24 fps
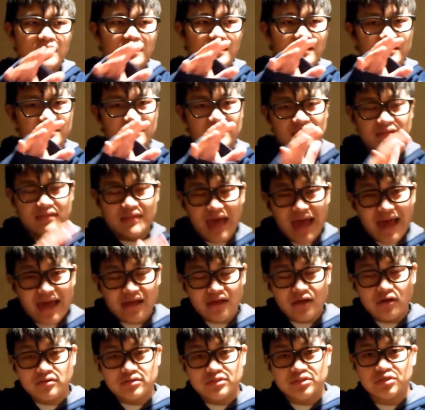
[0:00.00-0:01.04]
And then
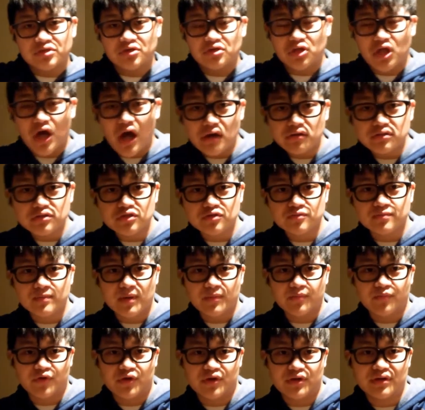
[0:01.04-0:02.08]
that goes to the long-term
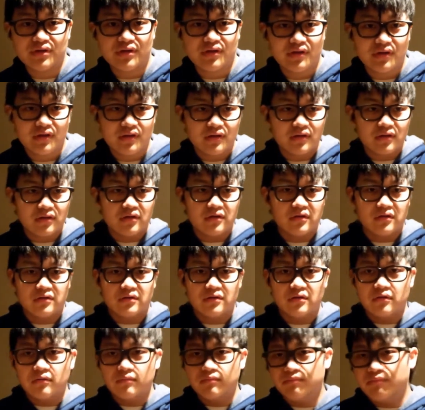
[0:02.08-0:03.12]
memory.
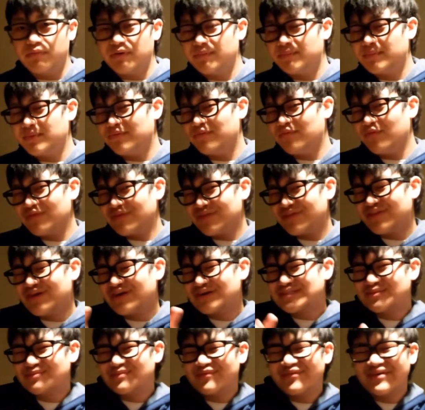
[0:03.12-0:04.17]
But before the
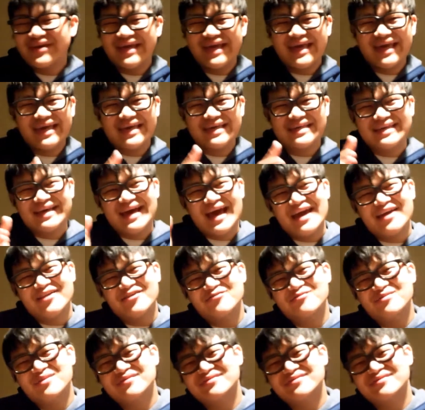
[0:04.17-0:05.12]
long-term memory, it either